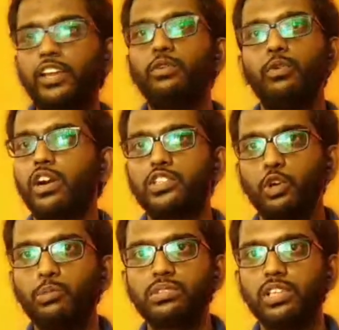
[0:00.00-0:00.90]
they know what
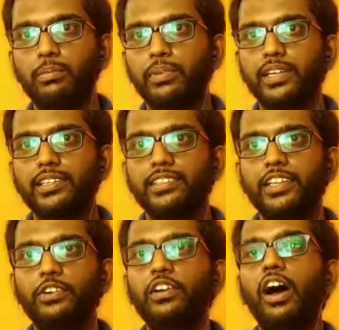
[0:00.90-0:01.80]
is Ohm's law,
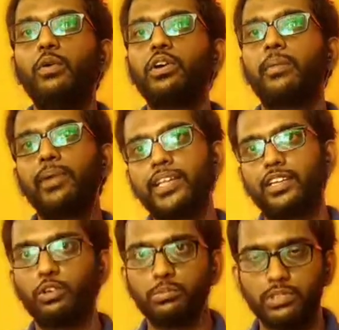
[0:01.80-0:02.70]
but they don't know how to
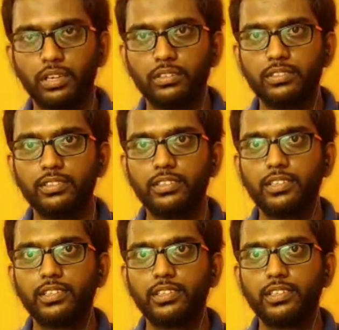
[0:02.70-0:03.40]
apply that Ohm's law.